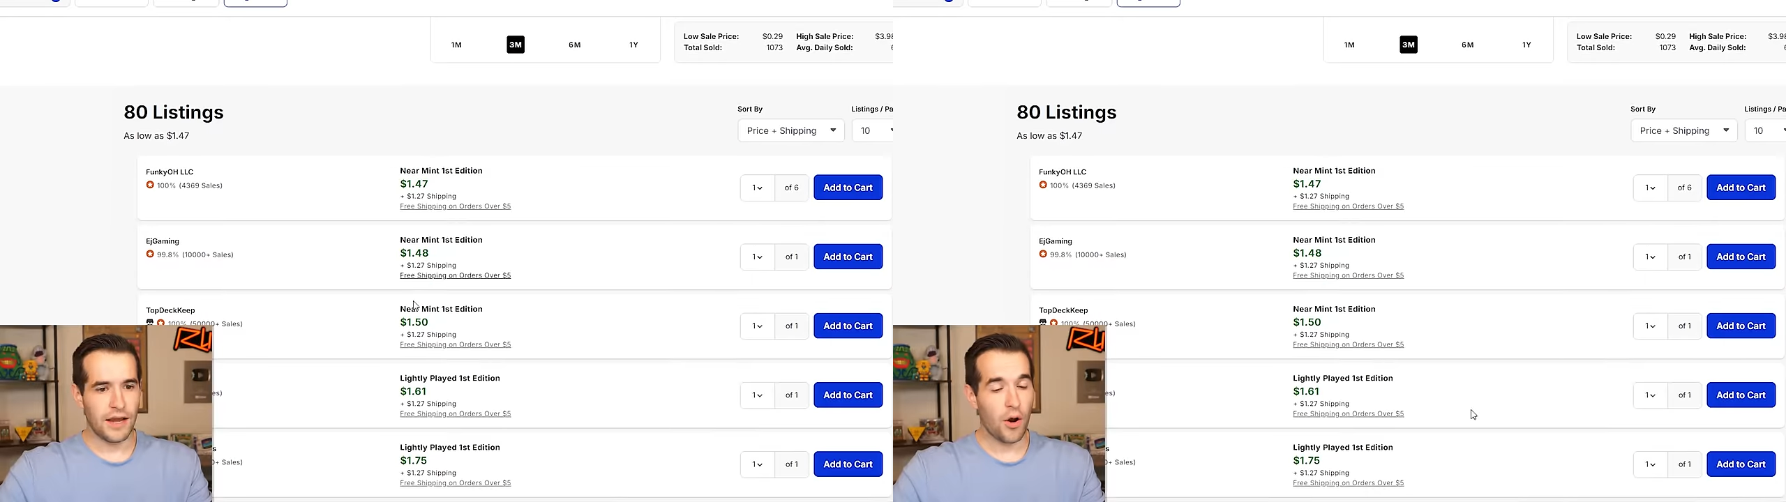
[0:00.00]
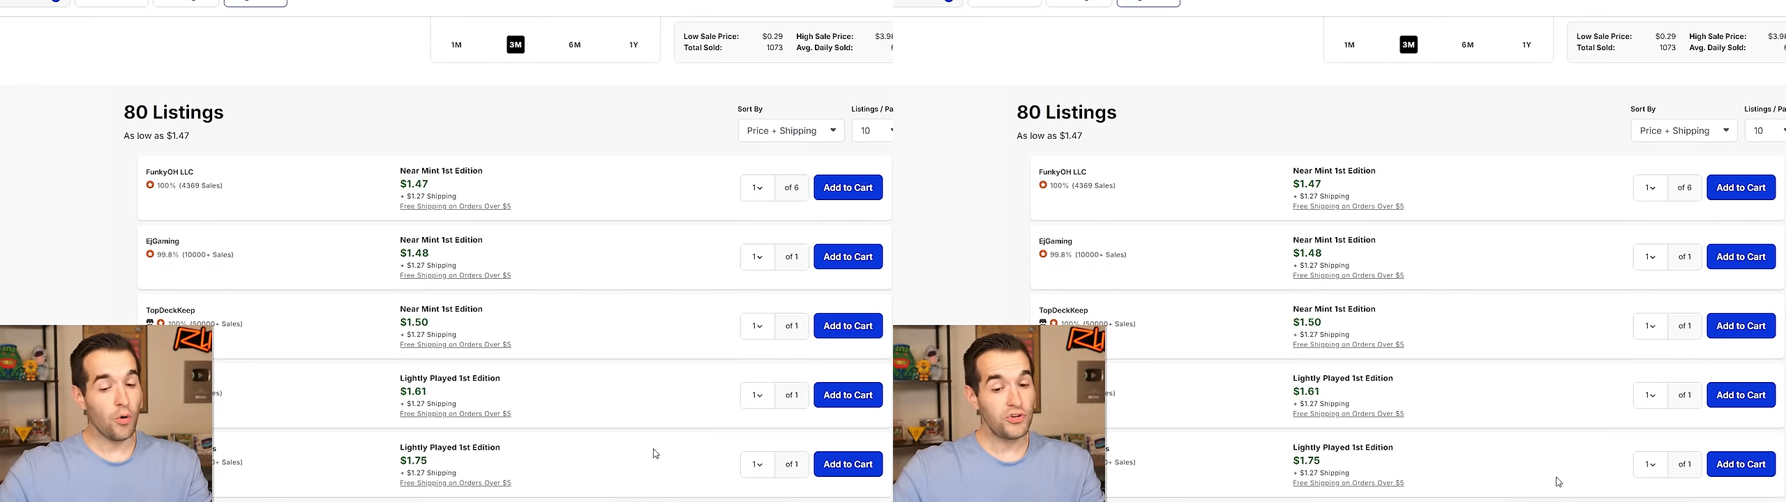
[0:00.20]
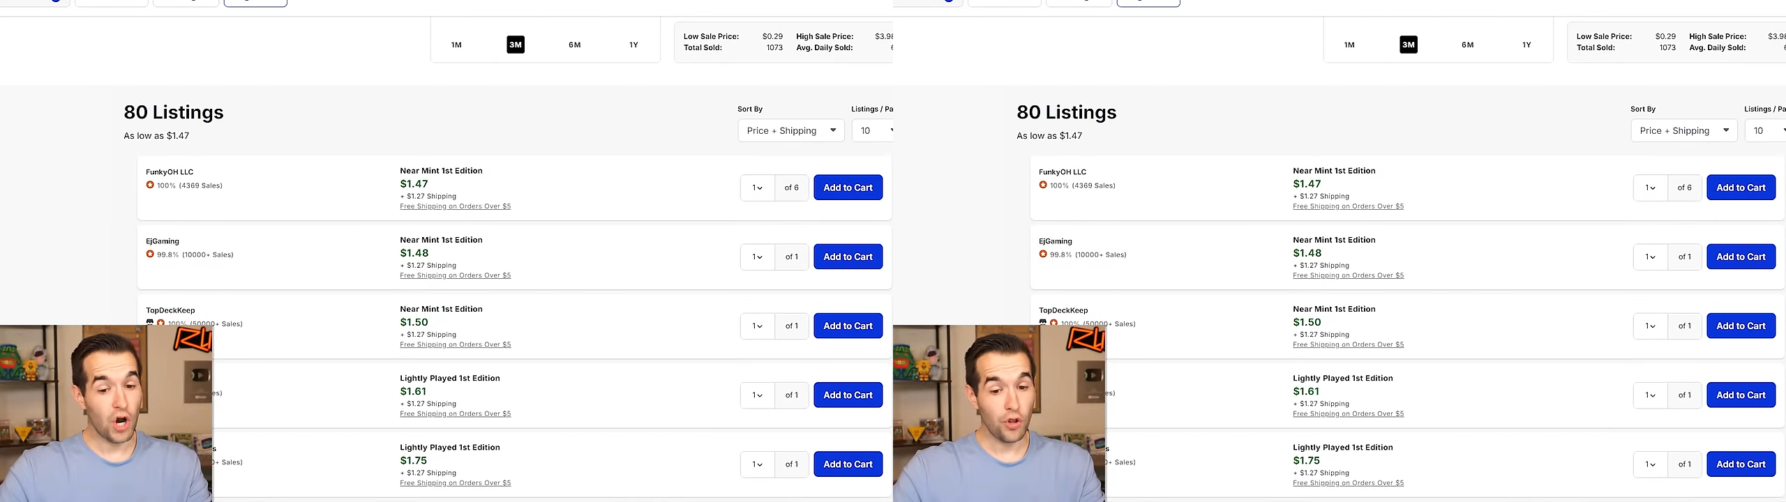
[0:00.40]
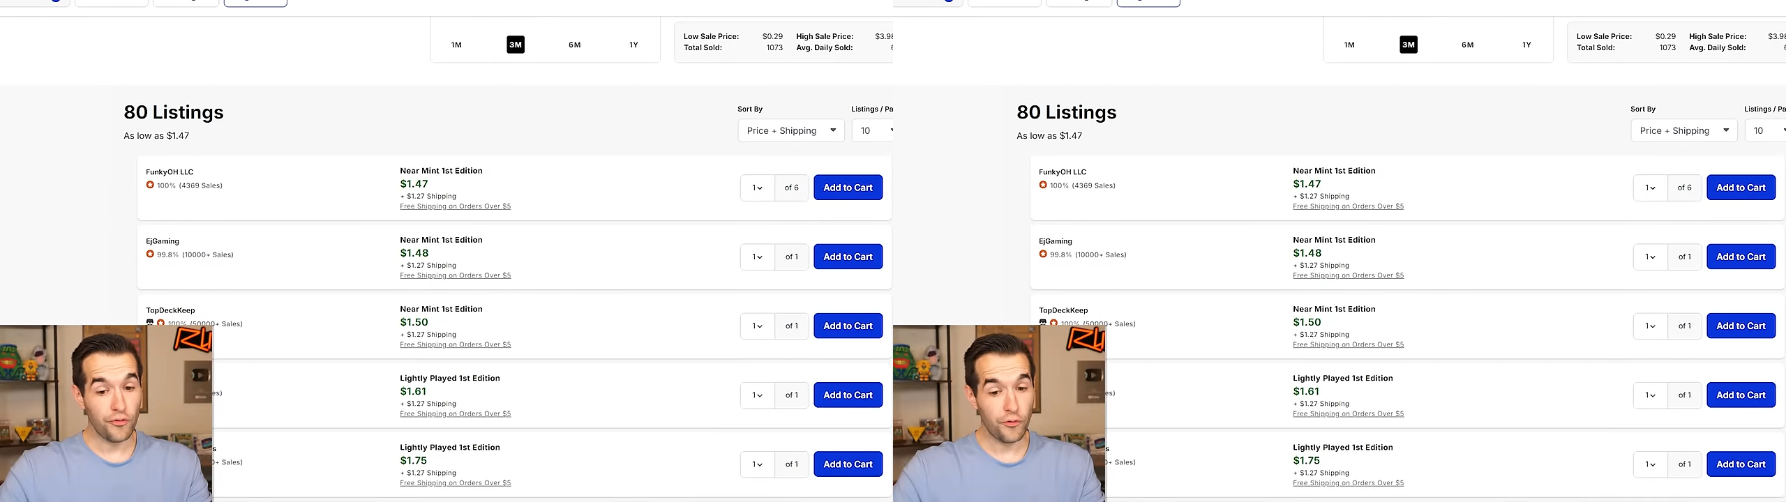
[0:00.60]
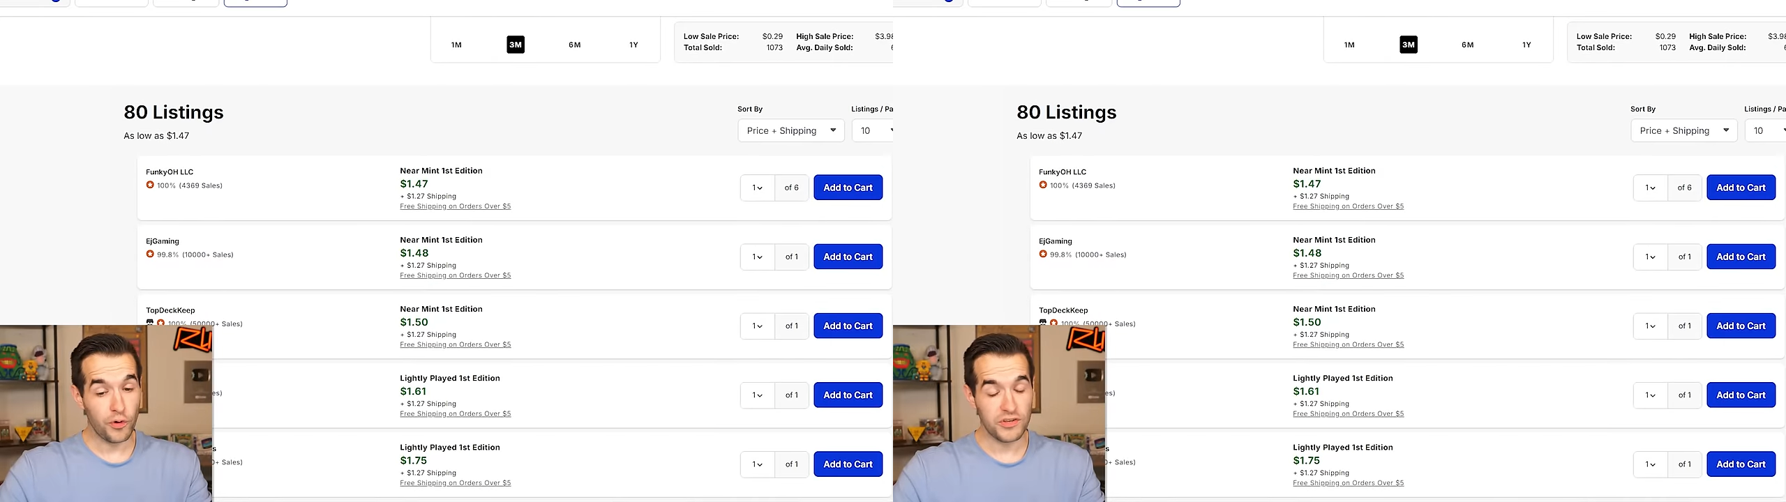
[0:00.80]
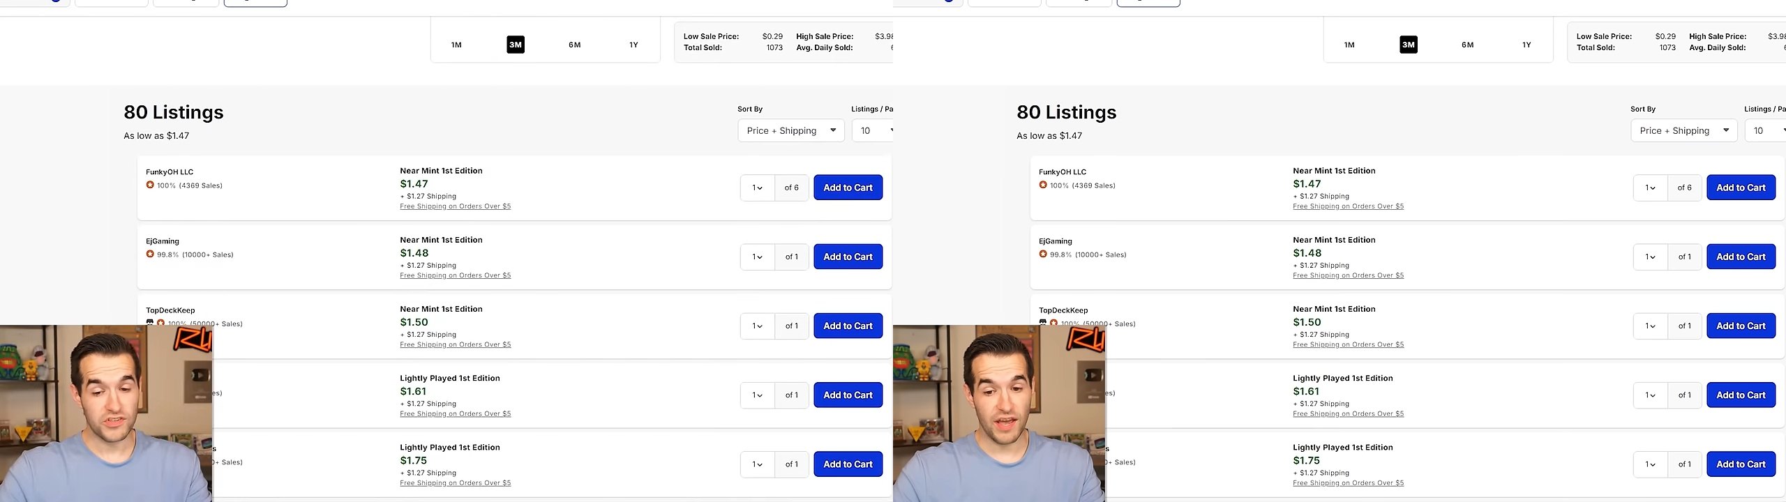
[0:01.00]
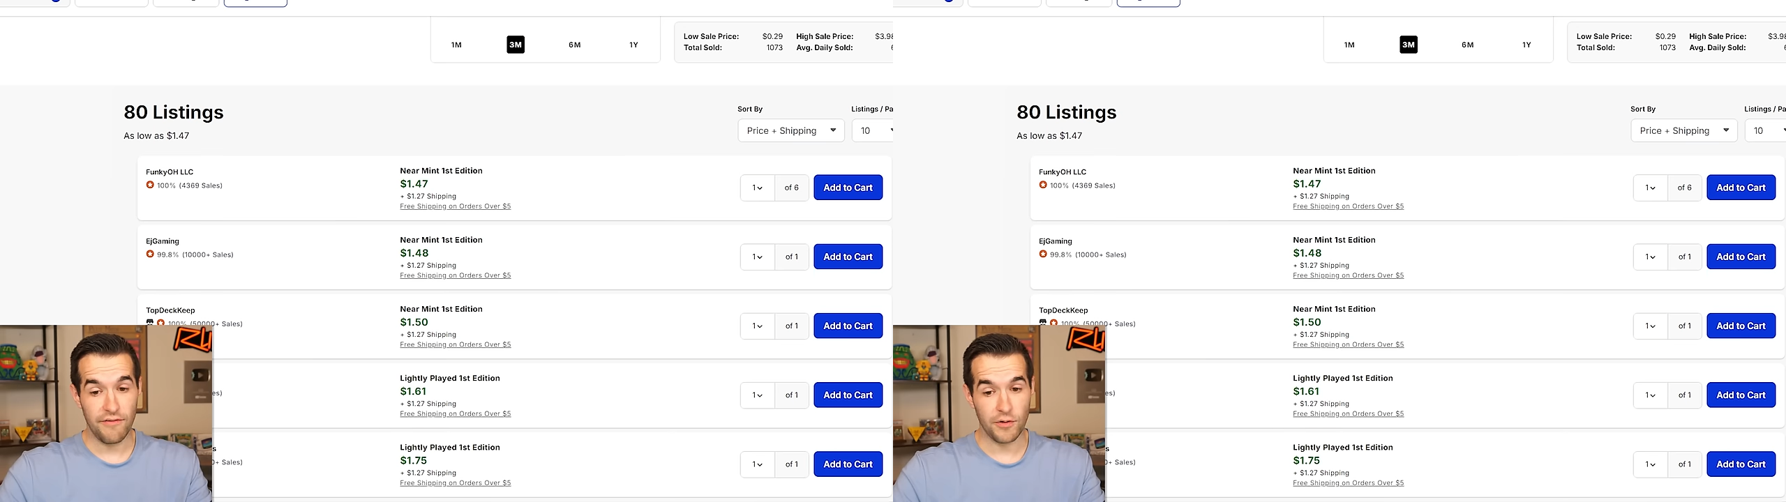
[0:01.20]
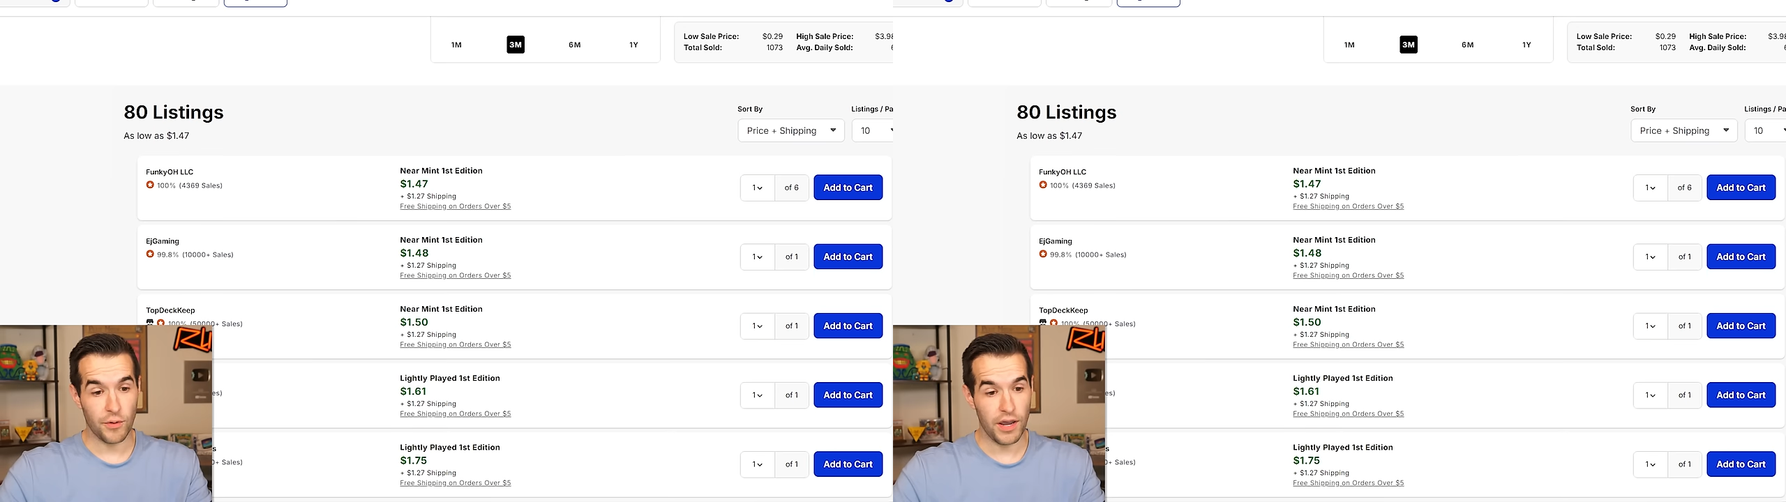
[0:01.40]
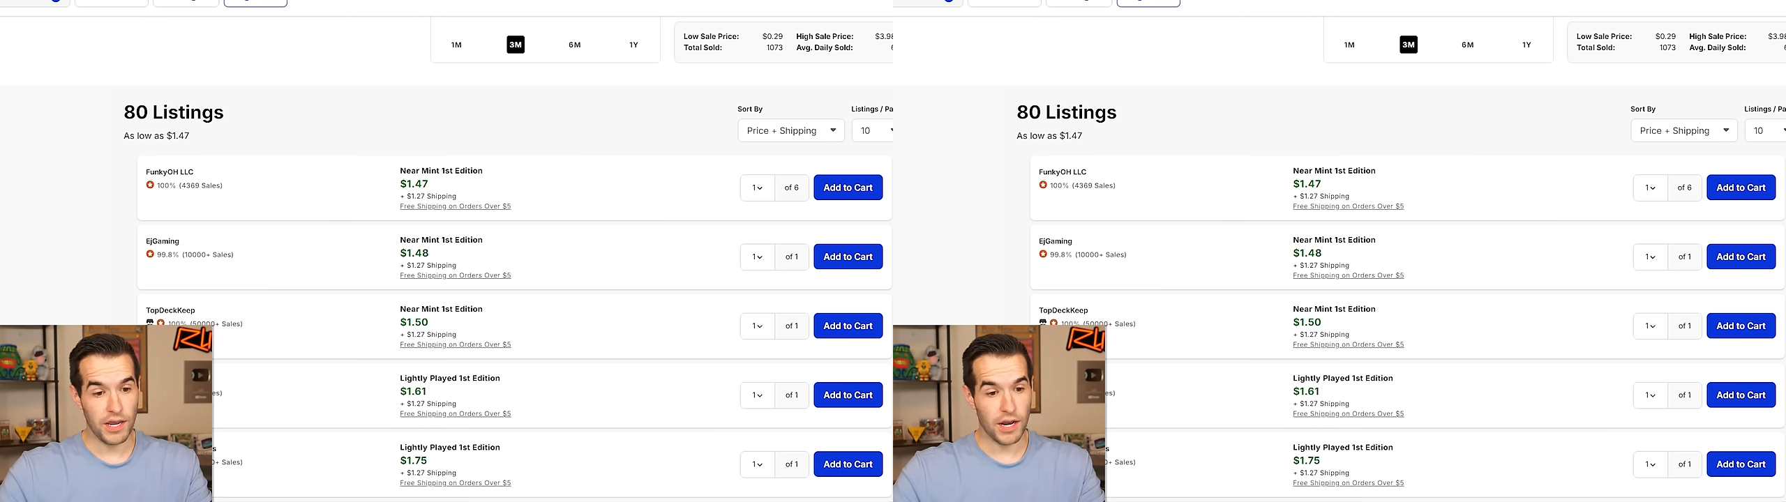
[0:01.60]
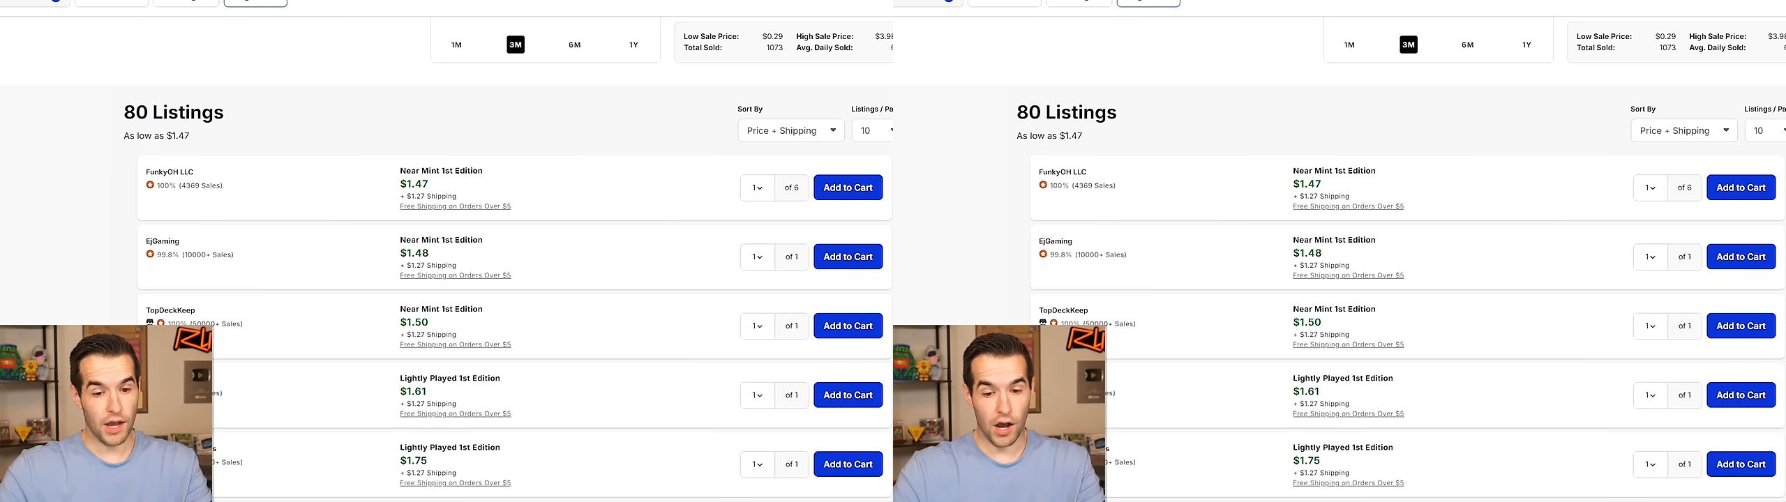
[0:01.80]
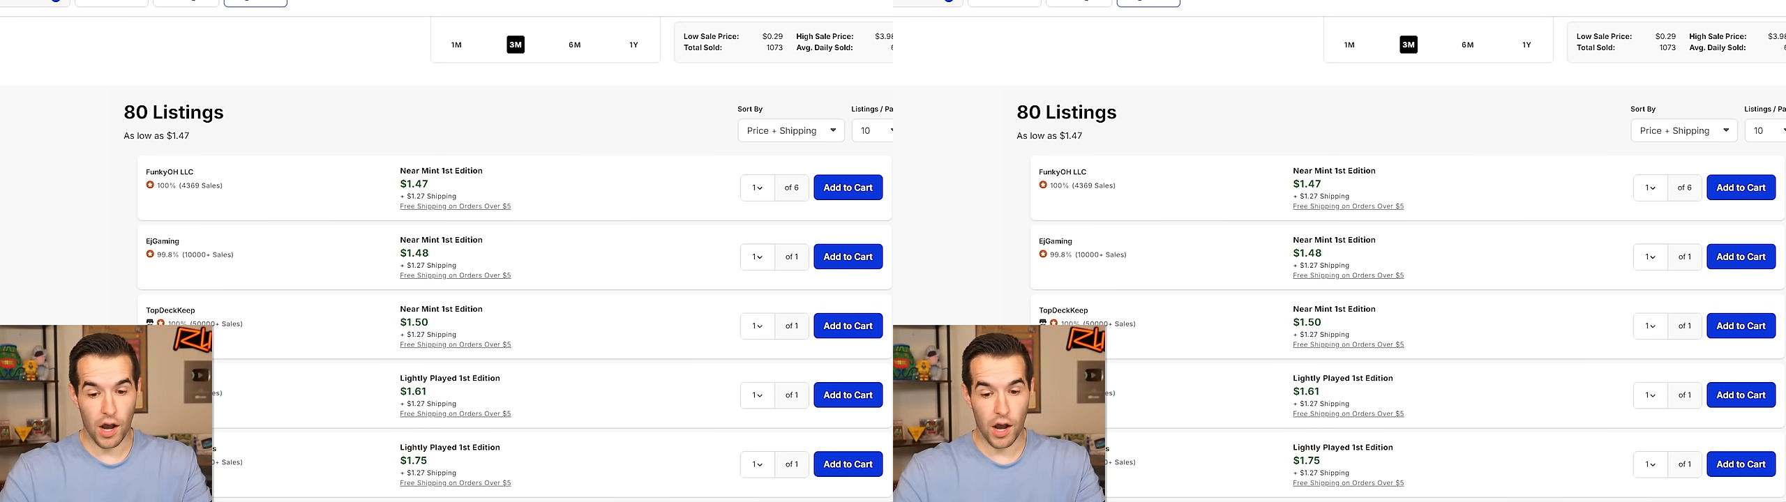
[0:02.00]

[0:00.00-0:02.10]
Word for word: My Oh, $1.47. Wait.